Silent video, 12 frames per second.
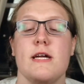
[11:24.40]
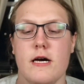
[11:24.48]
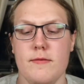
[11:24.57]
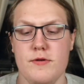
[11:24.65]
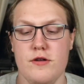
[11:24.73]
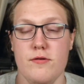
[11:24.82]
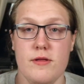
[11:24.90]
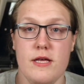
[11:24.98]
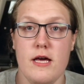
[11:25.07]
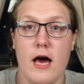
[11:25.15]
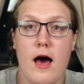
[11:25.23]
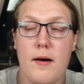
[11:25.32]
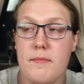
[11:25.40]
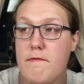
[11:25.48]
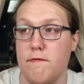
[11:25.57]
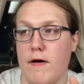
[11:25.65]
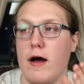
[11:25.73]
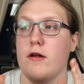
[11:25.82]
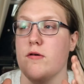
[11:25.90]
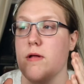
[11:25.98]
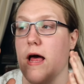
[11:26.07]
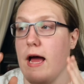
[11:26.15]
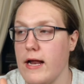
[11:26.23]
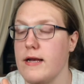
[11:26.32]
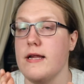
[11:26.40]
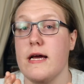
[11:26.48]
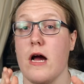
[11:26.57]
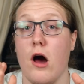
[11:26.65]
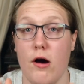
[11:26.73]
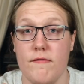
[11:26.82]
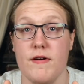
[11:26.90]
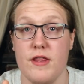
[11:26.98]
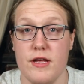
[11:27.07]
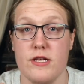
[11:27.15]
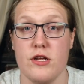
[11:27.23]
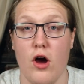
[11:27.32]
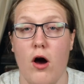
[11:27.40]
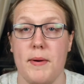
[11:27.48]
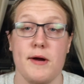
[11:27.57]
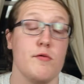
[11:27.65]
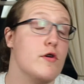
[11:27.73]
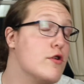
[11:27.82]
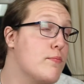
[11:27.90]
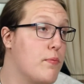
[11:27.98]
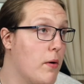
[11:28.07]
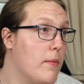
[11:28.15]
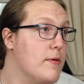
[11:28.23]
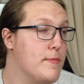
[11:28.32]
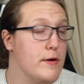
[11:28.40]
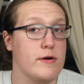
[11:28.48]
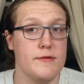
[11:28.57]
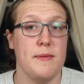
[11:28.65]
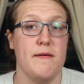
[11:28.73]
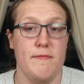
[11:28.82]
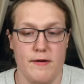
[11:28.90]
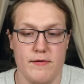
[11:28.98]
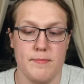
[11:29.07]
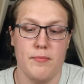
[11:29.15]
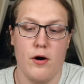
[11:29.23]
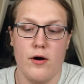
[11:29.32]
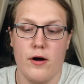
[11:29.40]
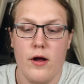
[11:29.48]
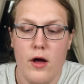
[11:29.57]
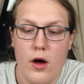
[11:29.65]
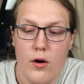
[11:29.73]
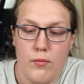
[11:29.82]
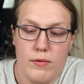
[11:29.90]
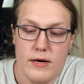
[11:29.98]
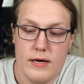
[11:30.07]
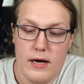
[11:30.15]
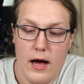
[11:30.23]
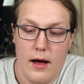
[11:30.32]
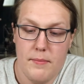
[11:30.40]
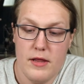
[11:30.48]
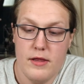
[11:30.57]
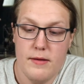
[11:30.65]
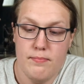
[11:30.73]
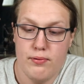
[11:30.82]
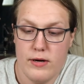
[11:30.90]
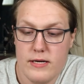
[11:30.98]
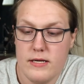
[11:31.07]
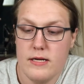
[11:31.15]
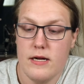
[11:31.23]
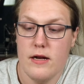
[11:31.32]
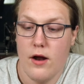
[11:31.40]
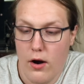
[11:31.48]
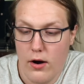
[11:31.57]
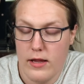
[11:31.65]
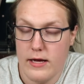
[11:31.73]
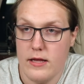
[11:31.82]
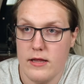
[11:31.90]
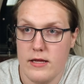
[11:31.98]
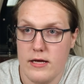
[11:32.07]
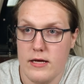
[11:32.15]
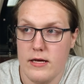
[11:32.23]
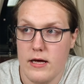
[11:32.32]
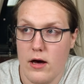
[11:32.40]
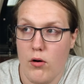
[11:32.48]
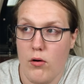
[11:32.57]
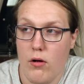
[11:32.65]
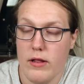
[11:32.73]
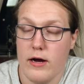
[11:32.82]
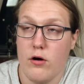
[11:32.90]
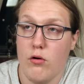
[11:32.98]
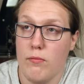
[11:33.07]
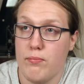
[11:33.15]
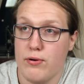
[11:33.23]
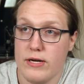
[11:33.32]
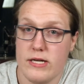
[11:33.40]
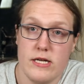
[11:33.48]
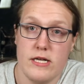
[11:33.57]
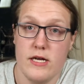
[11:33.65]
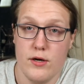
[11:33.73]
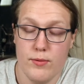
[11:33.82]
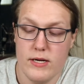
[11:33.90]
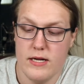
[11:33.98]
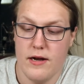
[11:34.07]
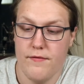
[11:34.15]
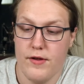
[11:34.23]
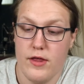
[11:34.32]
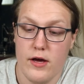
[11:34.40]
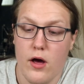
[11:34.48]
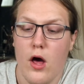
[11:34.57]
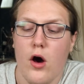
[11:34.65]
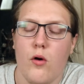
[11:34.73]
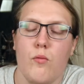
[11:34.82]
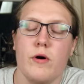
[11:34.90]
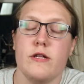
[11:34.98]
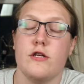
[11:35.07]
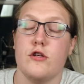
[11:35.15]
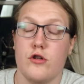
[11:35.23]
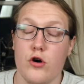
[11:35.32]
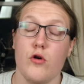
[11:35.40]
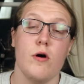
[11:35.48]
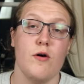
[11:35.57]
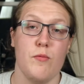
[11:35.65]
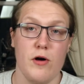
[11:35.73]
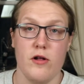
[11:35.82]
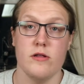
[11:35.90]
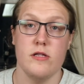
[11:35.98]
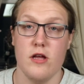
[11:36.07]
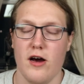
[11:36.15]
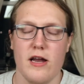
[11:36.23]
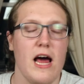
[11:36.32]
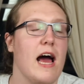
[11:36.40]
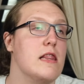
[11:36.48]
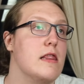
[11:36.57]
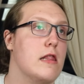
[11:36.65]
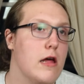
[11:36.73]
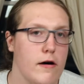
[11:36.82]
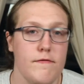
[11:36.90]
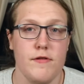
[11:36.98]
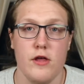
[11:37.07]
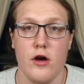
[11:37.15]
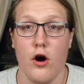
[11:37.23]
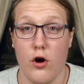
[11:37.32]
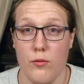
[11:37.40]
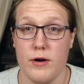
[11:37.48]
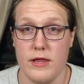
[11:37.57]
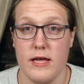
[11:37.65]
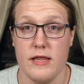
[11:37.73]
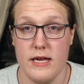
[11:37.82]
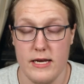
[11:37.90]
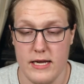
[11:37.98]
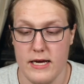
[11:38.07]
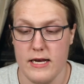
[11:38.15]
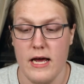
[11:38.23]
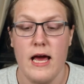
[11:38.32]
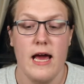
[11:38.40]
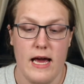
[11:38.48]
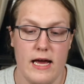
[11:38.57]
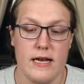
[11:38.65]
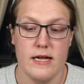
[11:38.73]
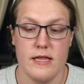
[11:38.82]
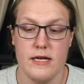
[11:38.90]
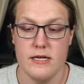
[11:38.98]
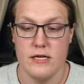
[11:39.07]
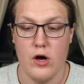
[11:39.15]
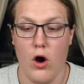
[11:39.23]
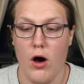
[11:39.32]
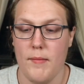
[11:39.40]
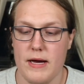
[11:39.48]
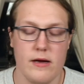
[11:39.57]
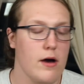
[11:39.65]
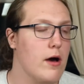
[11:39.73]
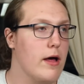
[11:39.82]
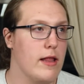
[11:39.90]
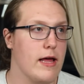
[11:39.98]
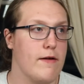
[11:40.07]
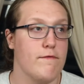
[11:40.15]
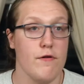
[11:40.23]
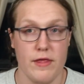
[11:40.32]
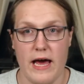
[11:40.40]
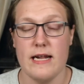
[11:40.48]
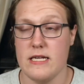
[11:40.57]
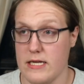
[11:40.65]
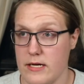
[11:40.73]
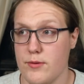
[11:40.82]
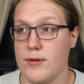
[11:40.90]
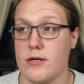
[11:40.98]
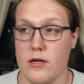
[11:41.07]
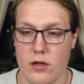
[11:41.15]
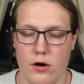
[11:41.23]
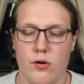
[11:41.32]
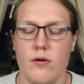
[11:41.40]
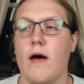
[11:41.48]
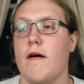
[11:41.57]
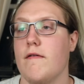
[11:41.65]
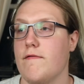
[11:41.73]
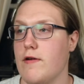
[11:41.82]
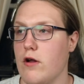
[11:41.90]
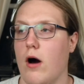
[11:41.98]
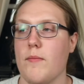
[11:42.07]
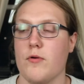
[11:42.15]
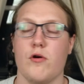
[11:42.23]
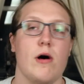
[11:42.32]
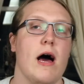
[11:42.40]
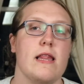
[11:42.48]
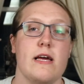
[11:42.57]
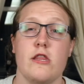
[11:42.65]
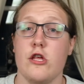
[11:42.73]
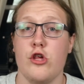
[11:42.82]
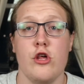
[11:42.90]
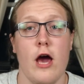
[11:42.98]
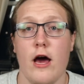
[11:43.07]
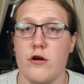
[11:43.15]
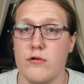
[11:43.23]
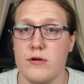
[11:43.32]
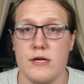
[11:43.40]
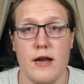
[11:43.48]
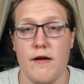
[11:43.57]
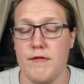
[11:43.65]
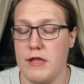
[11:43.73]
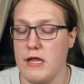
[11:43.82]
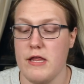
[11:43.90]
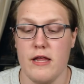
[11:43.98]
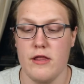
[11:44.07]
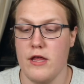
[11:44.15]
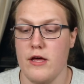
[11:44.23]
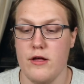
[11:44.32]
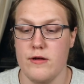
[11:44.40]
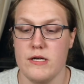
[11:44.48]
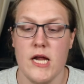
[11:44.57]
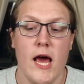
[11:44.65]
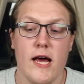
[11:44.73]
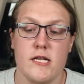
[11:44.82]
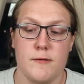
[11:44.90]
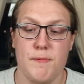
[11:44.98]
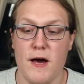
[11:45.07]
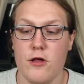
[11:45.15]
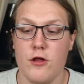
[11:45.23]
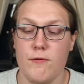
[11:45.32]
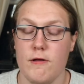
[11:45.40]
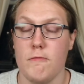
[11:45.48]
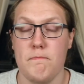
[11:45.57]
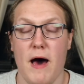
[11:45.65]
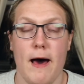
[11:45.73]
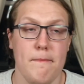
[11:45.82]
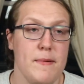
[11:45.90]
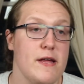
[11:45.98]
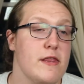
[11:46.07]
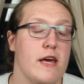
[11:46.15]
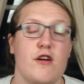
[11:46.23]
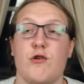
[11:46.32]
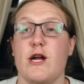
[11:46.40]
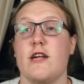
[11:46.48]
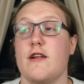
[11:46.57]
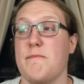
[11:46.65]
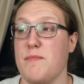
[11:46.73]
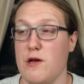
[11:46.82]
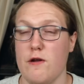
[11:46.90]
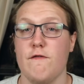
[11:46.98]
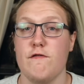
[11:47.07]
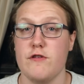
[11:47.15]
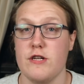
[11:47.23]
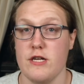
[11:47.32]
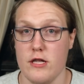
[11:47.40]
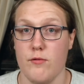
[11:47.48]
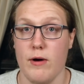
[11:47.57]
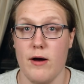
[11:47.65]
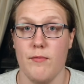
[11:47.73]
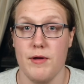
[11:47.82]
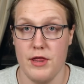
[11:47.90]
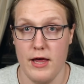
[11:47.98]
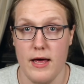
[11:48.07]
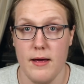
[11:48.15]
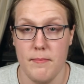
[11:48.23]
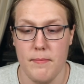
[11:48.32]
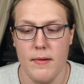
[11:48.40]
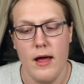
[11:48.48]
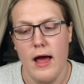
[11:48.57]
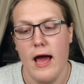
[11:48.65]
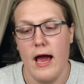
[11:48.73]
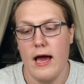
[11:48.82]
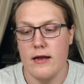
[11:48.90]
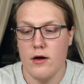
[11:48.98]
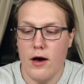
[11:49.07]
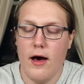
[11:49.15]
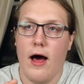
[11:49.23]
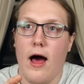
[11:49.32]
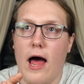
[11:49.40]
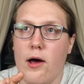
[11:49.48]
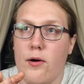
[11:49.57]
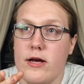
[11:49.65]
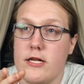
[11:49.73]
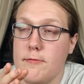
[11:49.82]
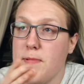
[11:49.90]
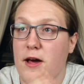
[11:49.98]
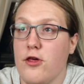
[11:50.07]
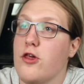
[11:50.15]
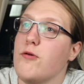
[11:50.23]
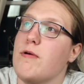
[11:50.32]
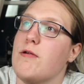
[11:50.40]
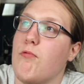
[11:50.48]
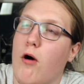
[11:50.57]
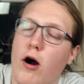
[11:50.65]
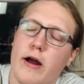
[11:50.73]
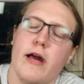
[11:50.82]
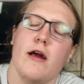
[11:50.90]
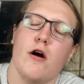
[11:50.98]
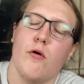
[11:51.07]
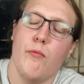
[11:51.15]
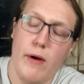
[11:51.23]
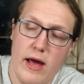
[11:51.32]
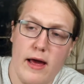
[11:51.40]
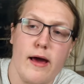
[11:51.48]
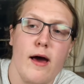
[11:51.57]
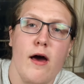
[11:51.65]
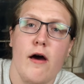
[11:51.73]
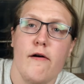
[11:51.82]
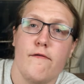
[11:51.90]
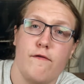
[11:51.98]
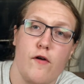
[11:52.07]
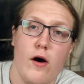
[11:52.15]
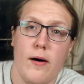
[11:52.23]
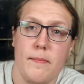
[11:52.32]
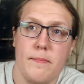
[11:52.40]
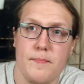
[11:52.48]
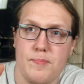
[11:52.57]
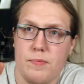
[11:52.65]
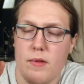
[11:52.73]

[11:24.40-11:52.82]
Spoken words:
it comes to the final ending of this comic, which probably was my favorite part, with the prison the whole prison sequence and everything was so well done. I love the artwork that they did in this comic, like for that sequence alone. Phenomenal. I like the shadows and everything that they used, especially with Batman. They created a beautiful silhouette with him, and especially when walking away from